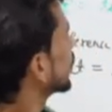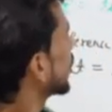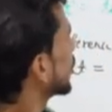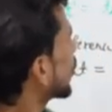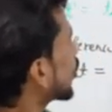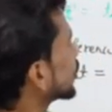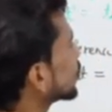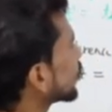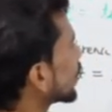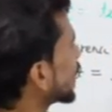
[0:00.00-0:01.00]
In order to
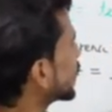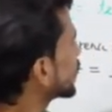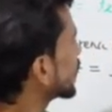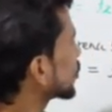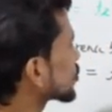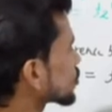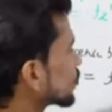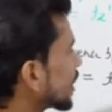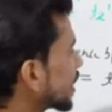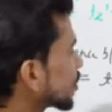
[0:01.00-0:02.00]
relate
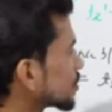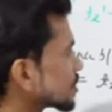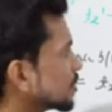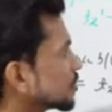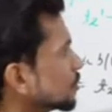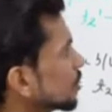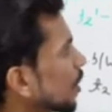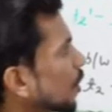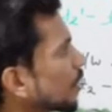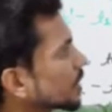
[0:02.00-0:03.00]
equation 1, equation 2,
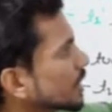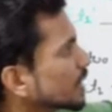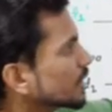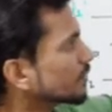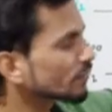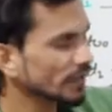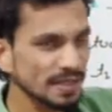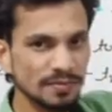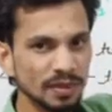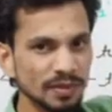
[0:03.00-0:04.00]
or the
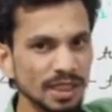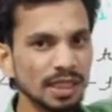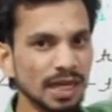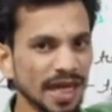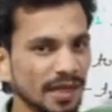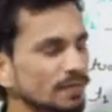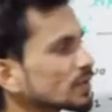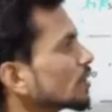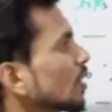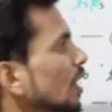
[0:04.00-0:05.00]
difference between
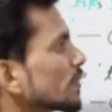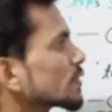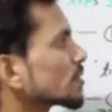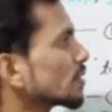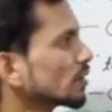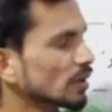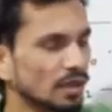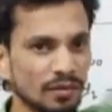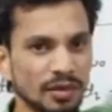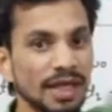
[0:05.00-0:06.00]
times of
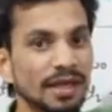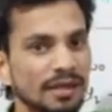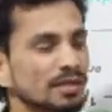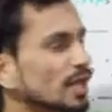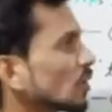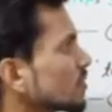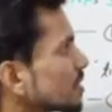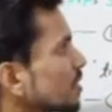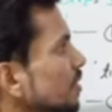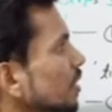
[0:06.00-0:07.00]
or hearing
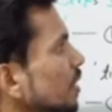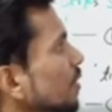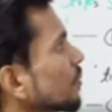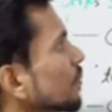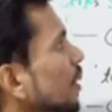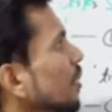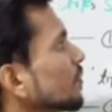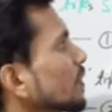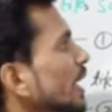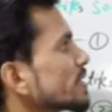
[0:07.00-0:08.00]
sounds
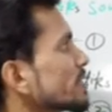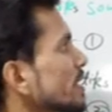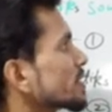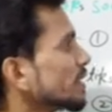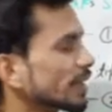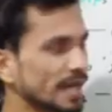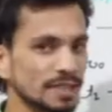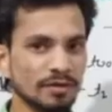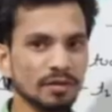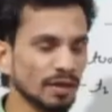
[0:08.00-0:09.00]
from S dash and
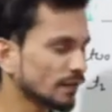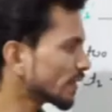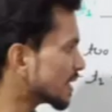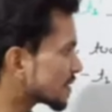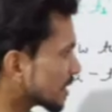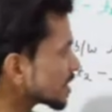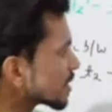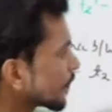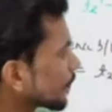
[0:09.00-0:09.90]
S references,